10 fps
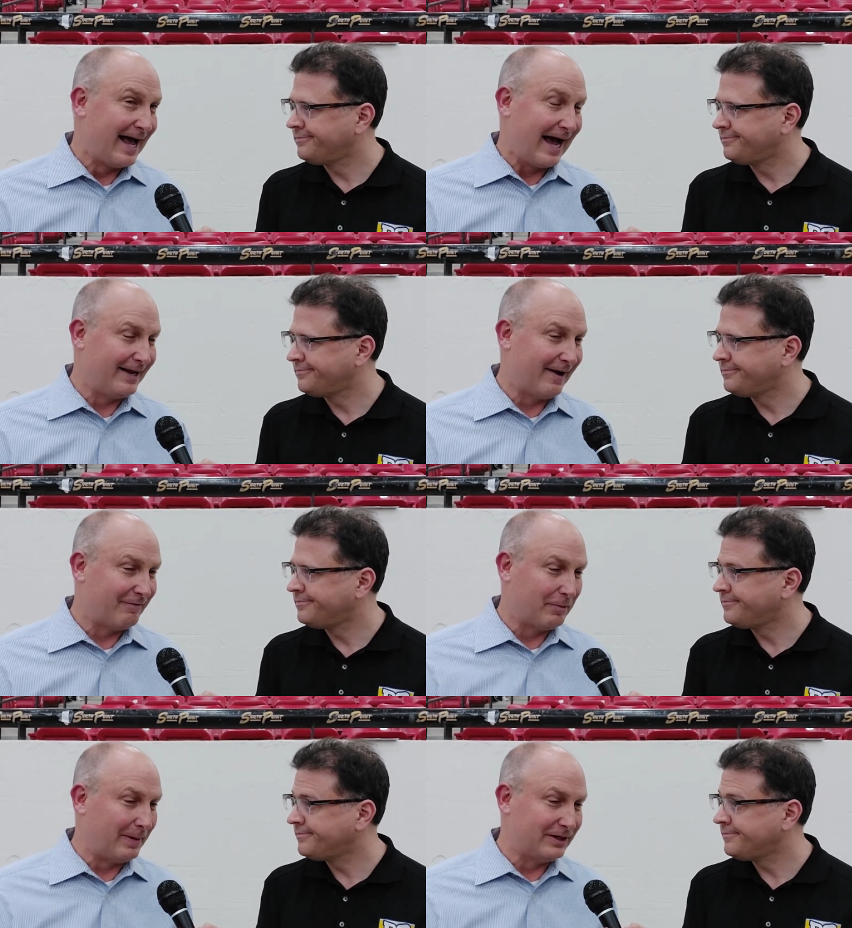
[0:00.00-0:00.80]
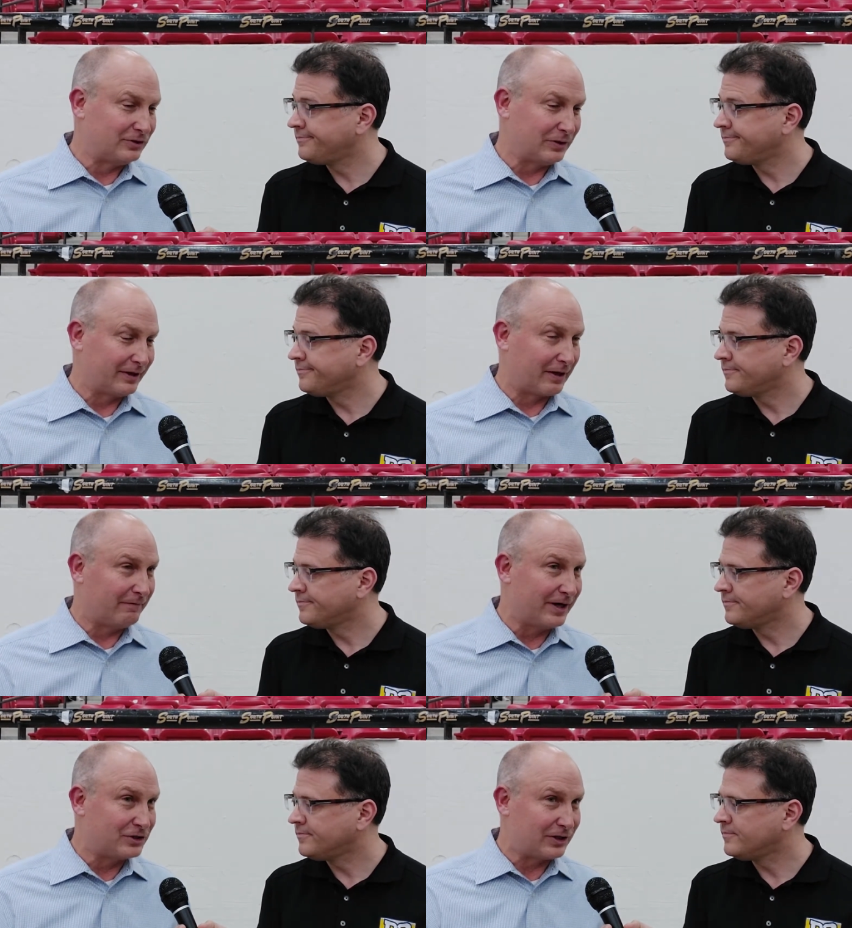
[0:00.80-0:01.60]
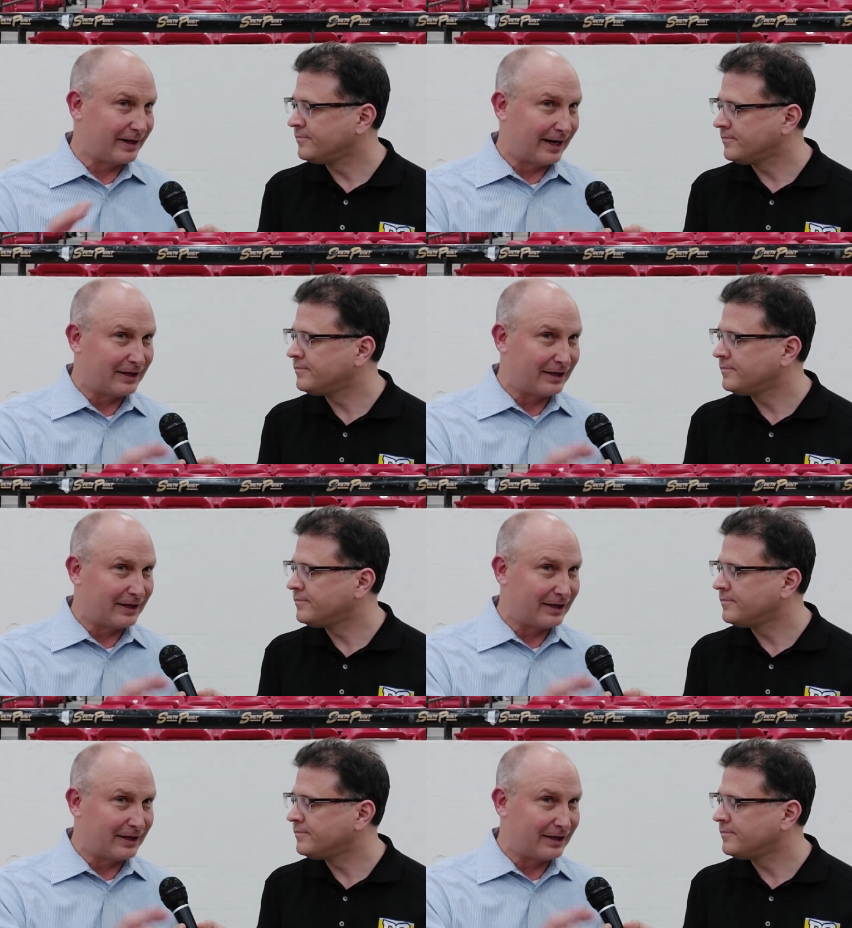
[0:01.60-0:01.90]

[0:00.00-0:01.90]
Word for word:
Speaker 1: I had never been to the convention, and